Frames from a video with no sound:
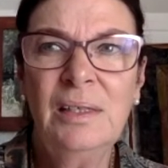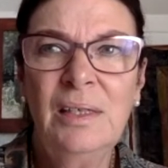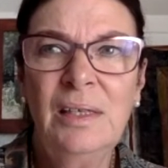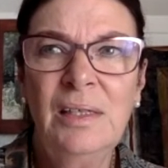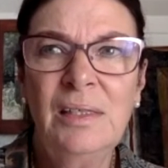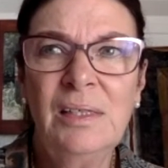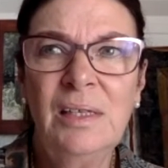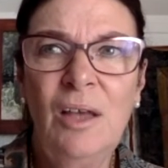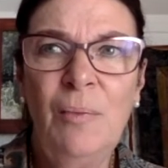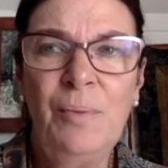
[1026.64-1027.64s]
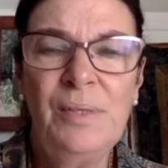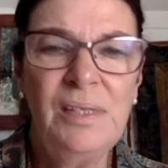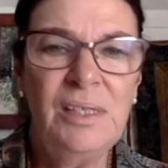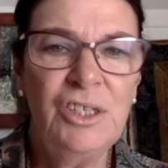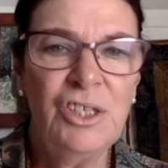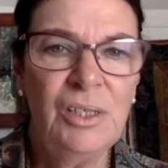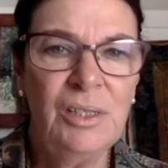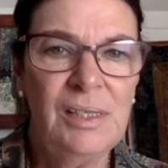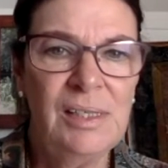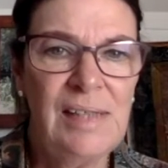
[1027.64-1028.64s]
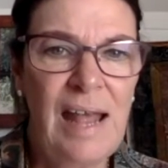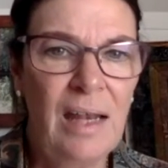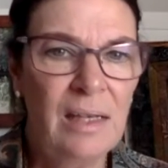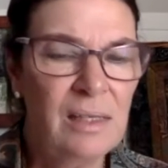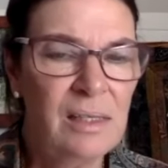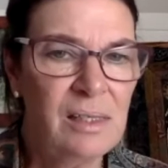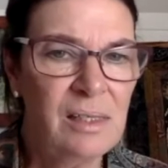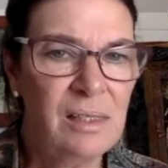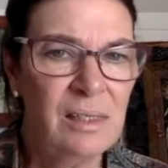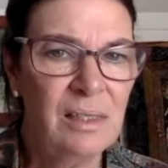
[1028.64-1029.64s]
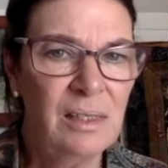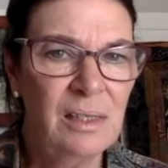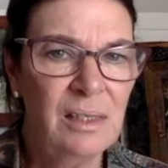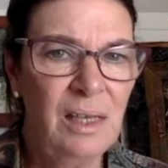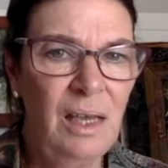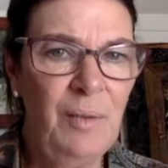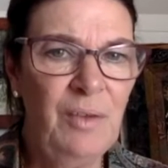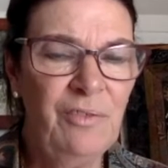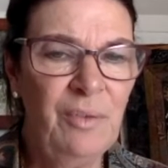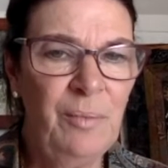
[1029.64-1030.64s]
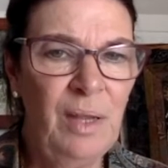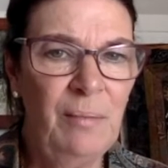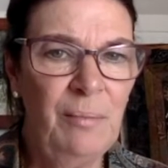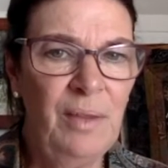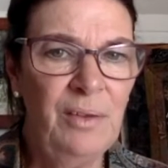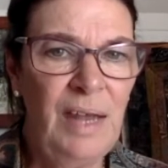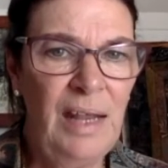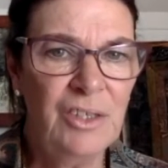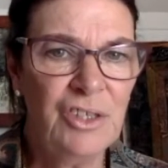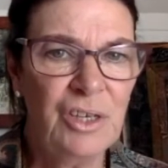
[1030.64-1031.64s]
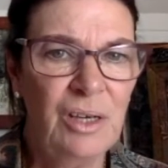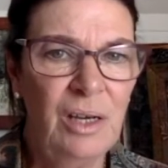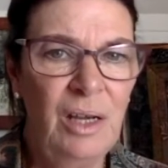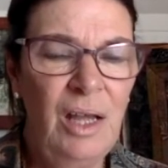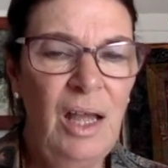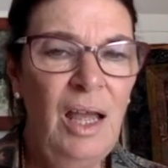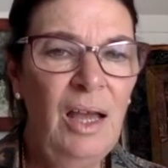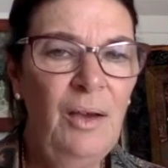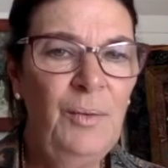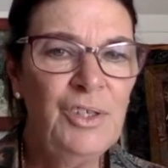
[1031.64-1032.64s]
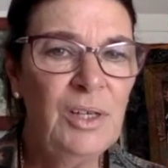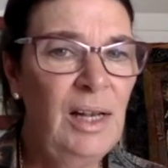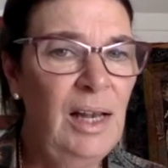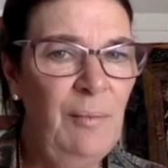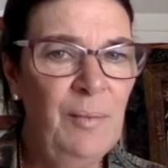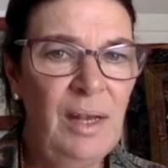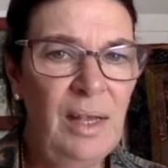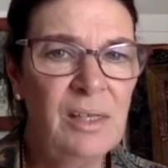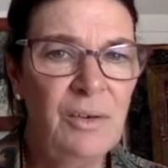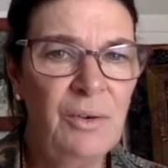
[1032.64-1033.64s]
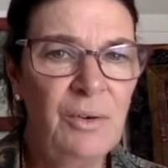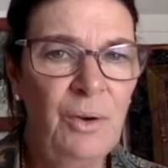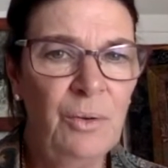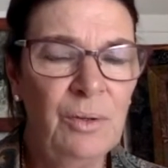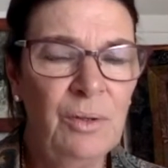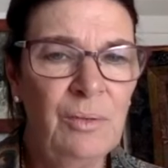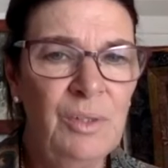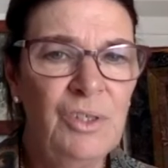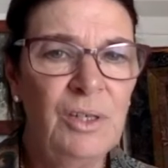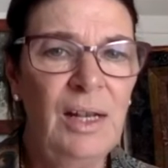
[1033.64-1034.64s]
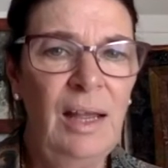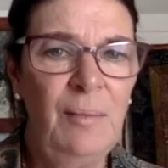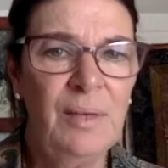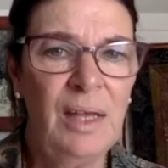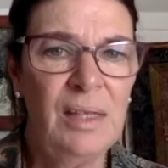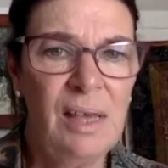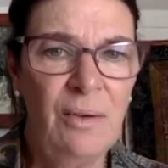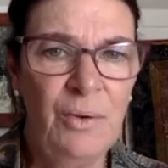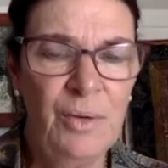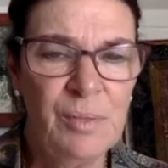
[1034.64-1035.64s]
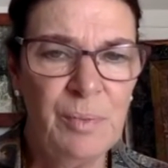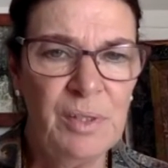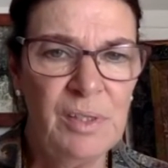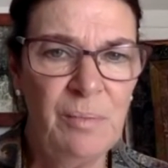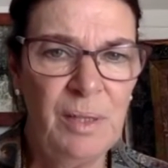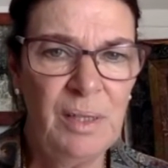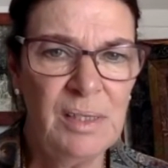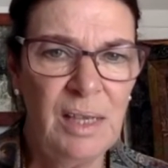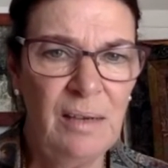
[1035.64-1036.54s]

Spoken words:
it's an oppositional stance coming from Mother Nature. And we should claim it as our own. We should claim it as our responsibility.